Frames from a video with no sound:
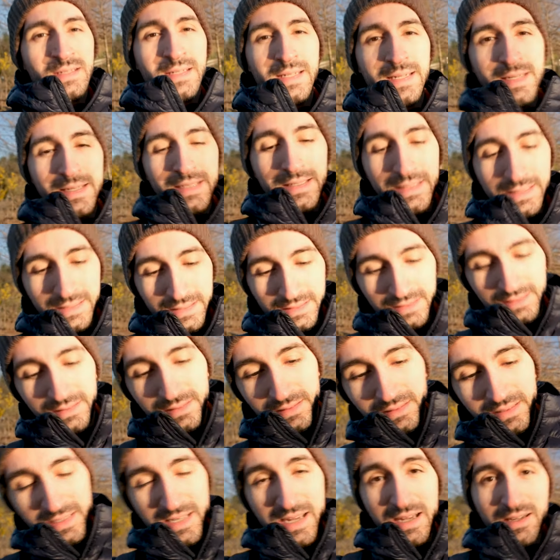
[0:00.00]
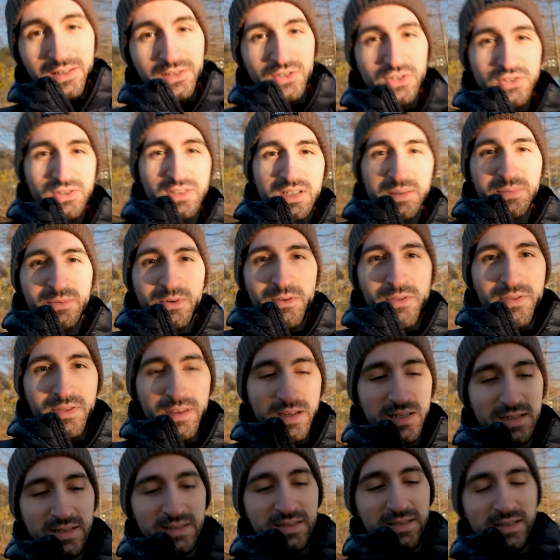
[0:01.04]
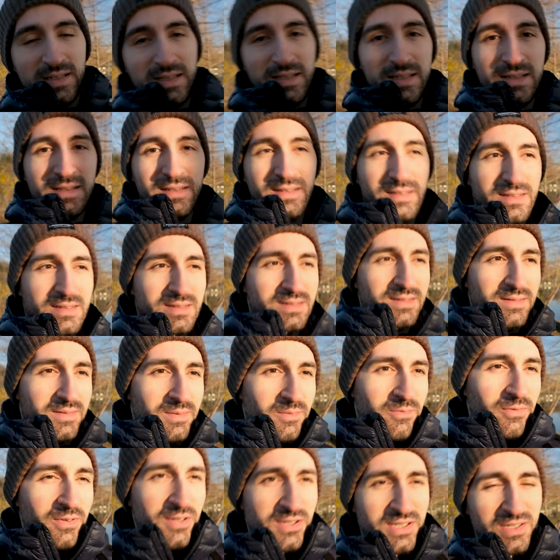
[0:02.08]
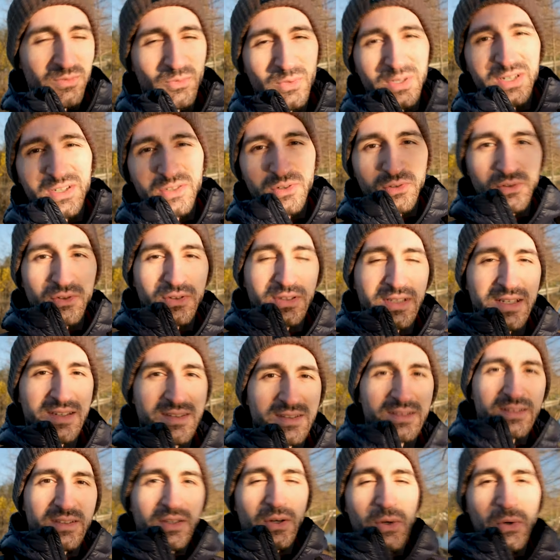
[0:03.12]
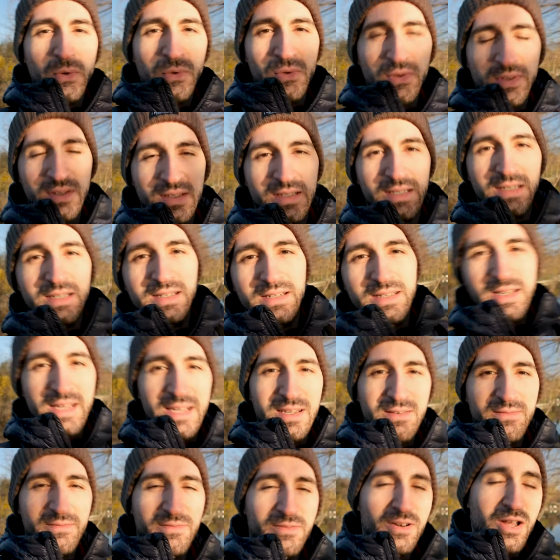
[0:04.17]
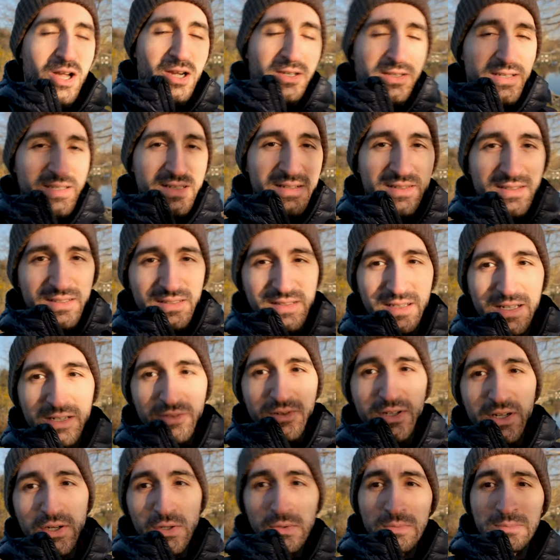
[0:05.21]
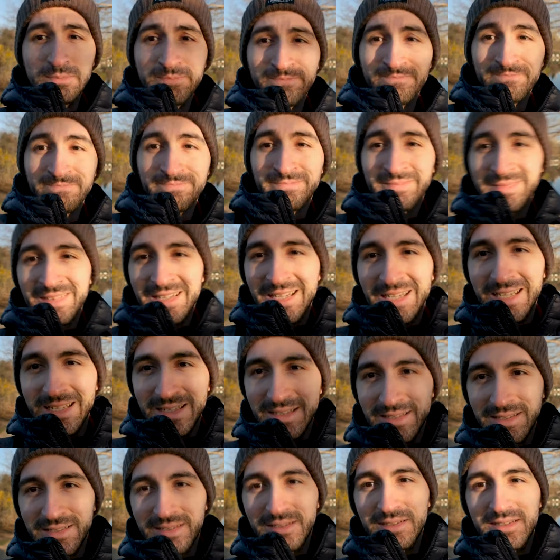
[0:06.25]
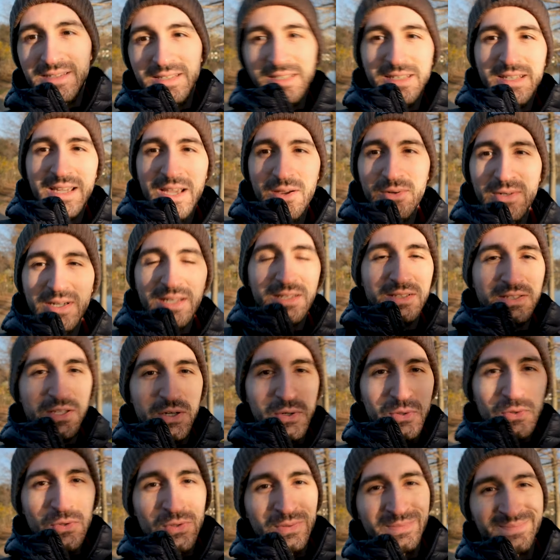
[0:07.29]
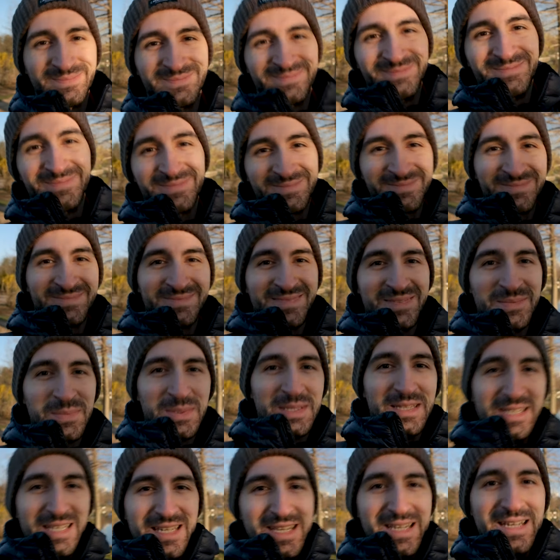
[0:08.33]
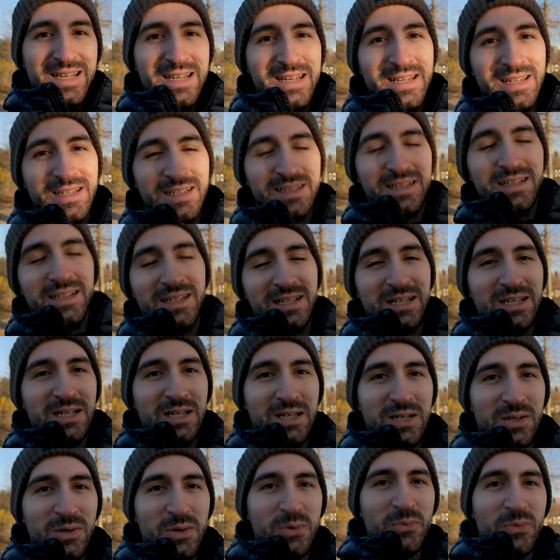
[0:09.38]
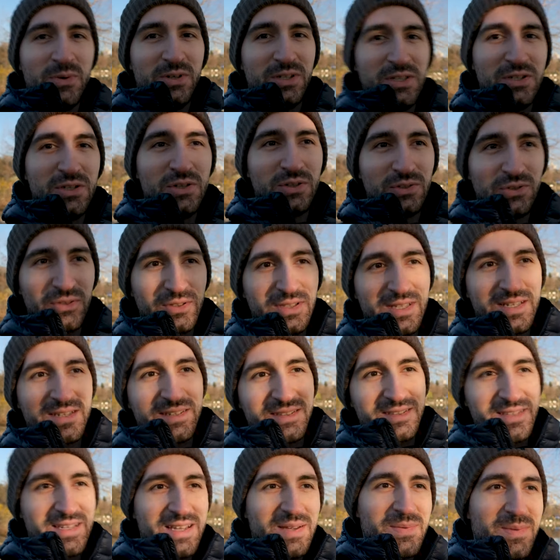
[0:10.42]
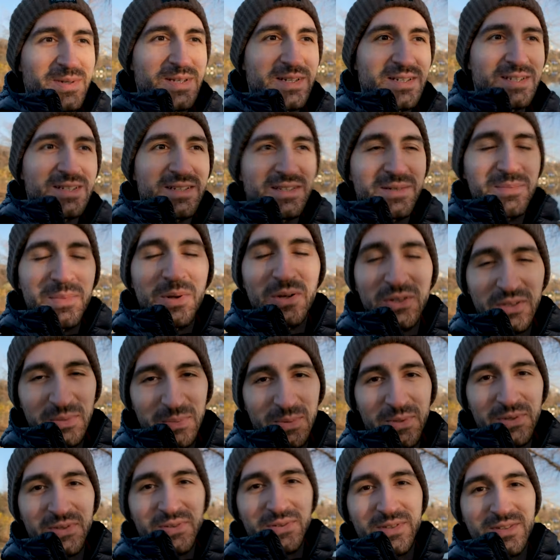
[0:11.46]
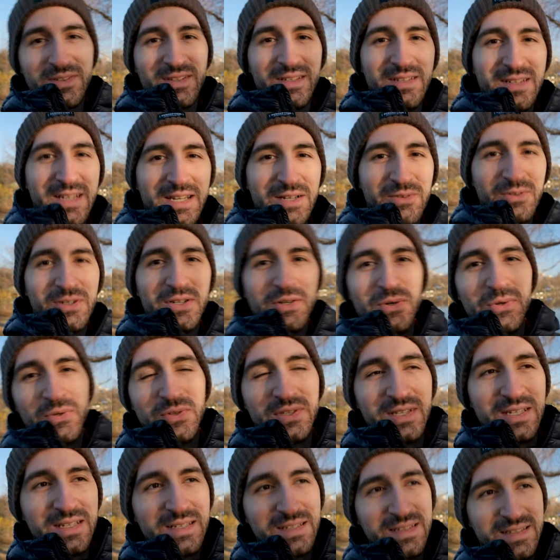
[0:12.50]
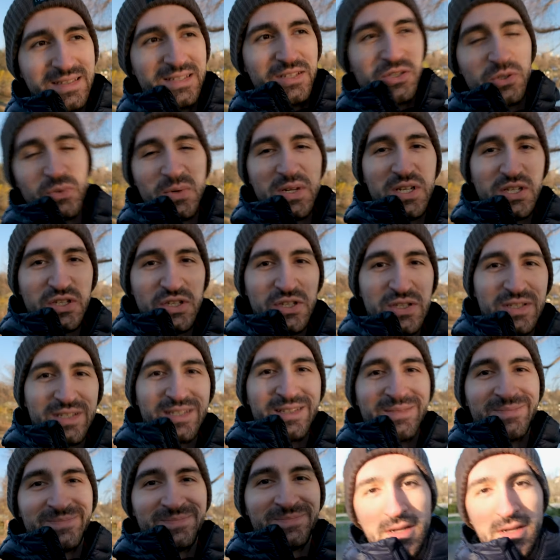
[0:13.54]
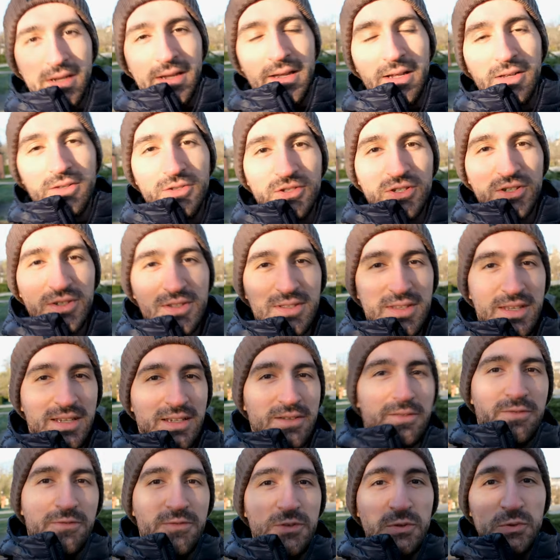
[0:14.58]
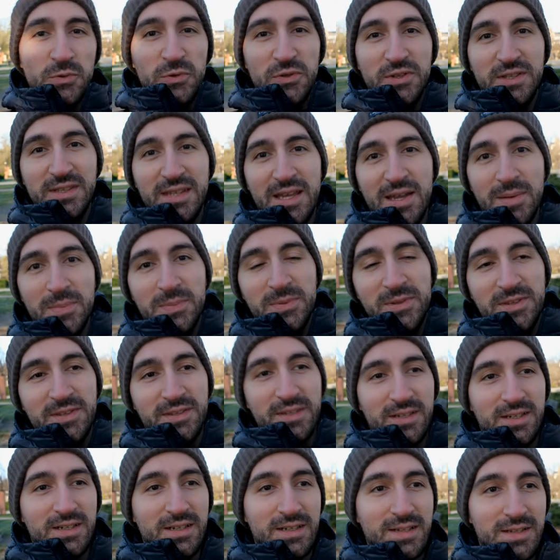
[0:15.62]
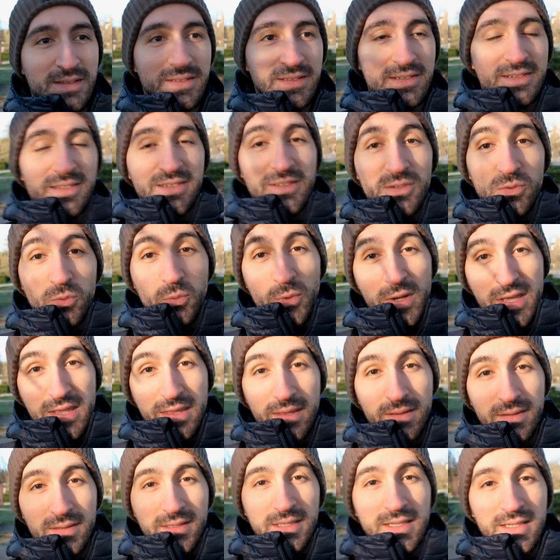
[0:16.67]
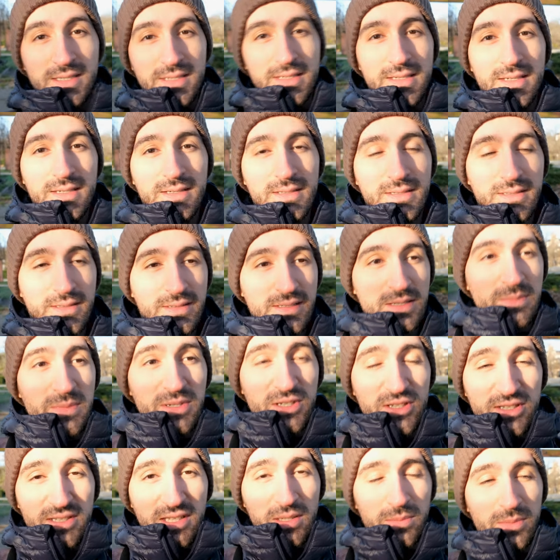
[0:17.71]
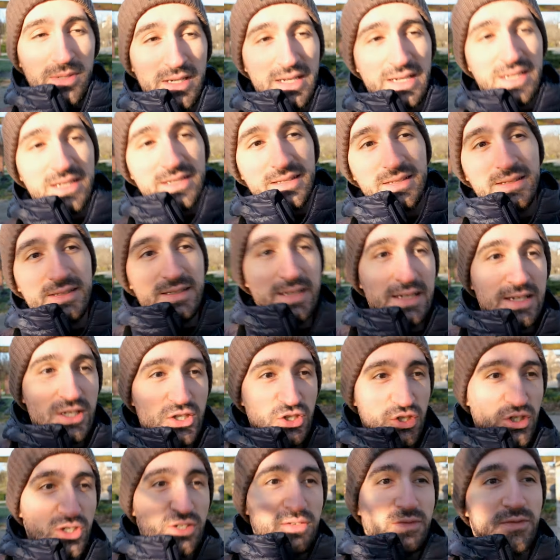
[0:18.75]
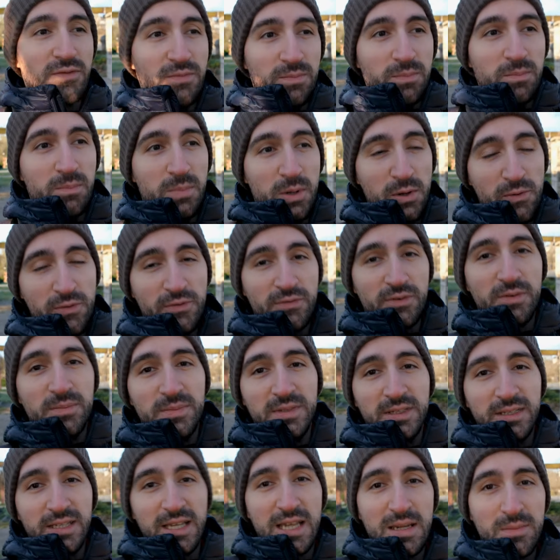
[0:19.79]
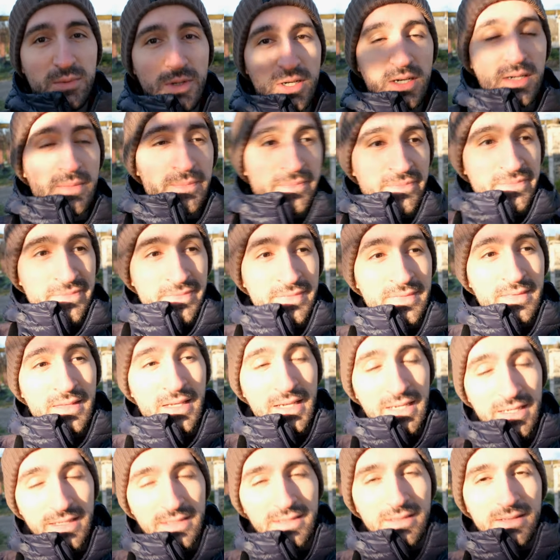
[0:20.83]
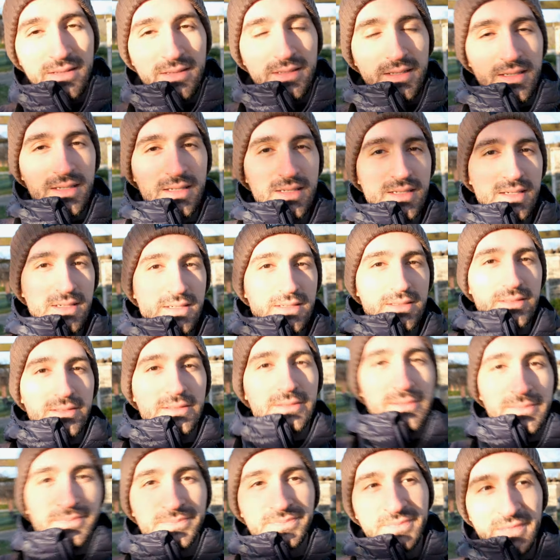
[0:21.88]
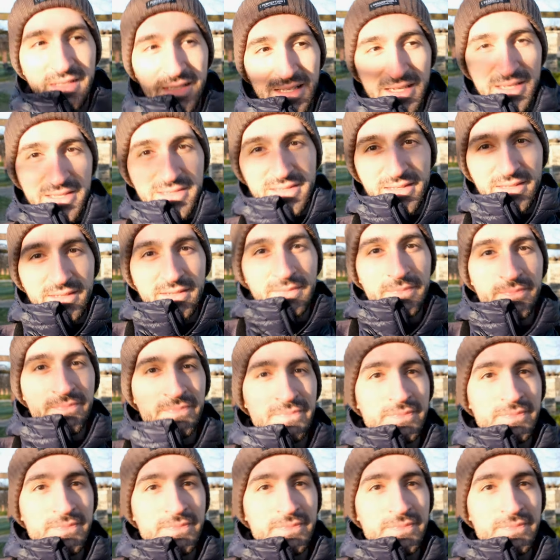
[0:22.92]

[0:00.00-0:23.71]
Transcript: And uh, yeah, just a couple of things. And uh, first we're going to test those in a vlogging scenario and see how that goes. But then uh, we're going to test them in uh, multiple scenarios and situations. I'll just take a few steps. Uh, this is with the image stabilization both from the camera and the lens